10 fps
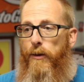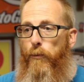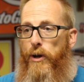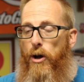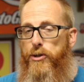
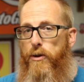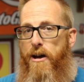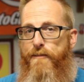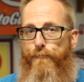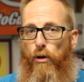We also
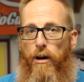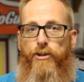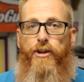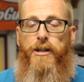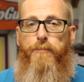have
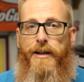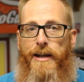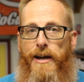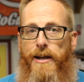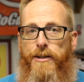projects. My
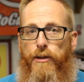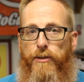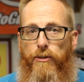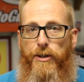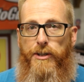dad has a
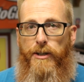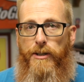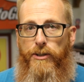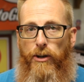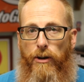
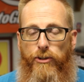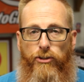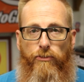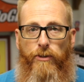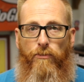thirty-six Dodge
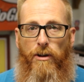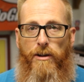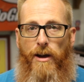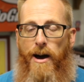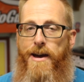Street
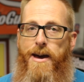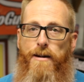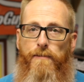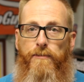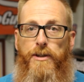Rod. I
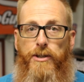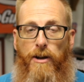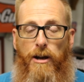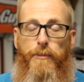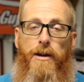have this
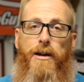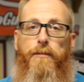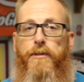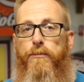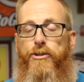car
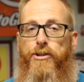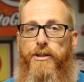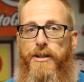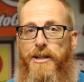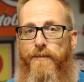behind me, which
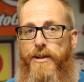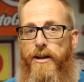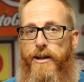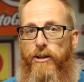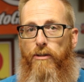is a
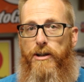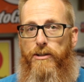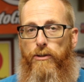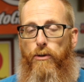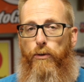seventy-nine
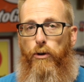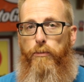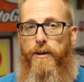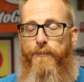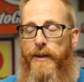Chrysler
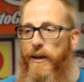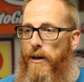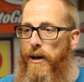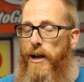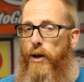Cordoba.
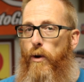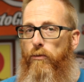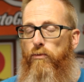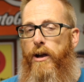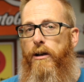And I
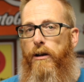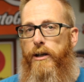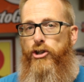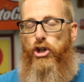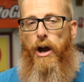quite
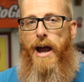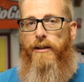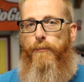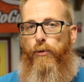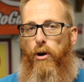regularly track
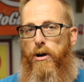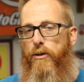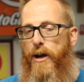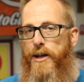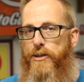the
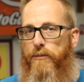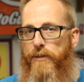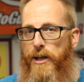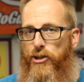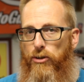progress of
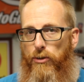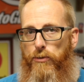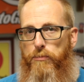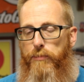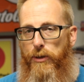each of
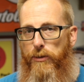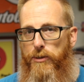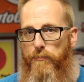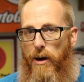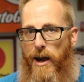those
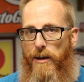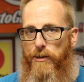builds. Mine